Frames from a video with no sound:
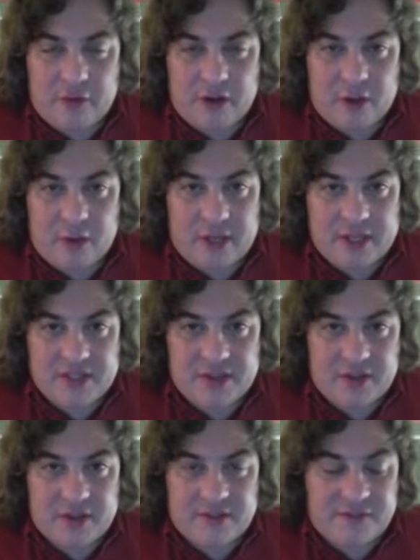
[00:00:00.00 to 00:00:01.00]
and I
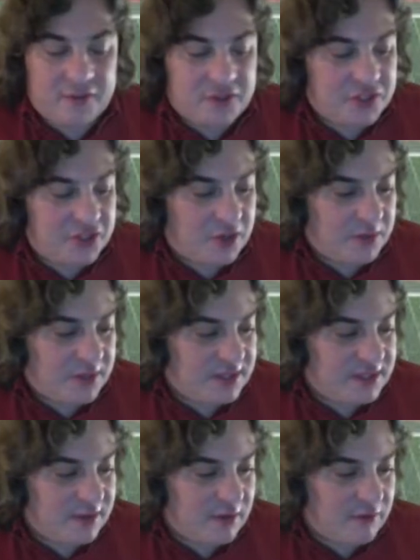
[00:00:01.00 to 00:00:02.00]
started the first show, and I
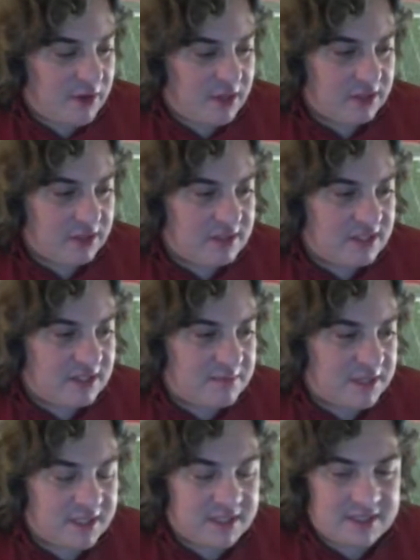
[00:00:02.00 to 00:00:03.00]
said, "Oh, Rutgers is going to
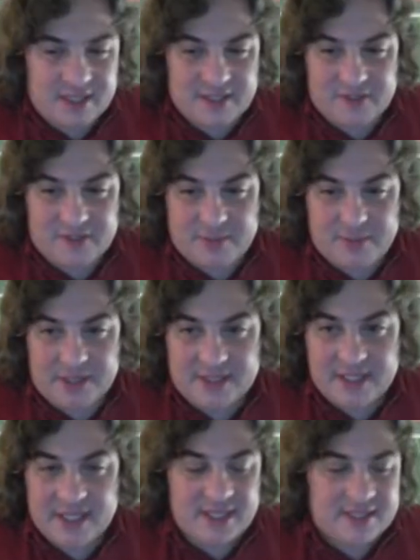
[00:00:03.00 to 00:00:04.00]
be a contender in the Big
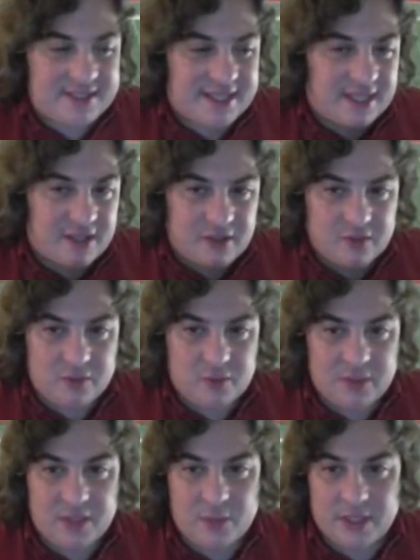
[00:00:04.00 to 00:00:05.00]
Ten." Then down
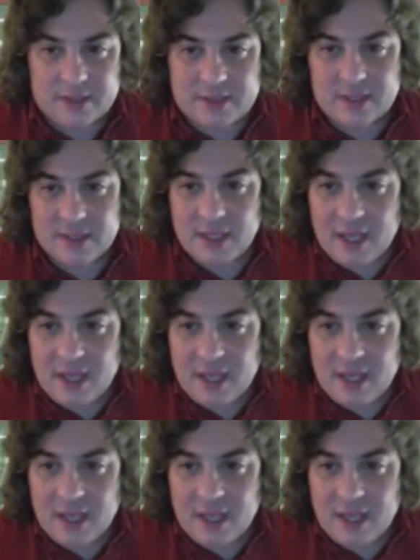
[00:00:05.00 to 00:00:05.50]
we went.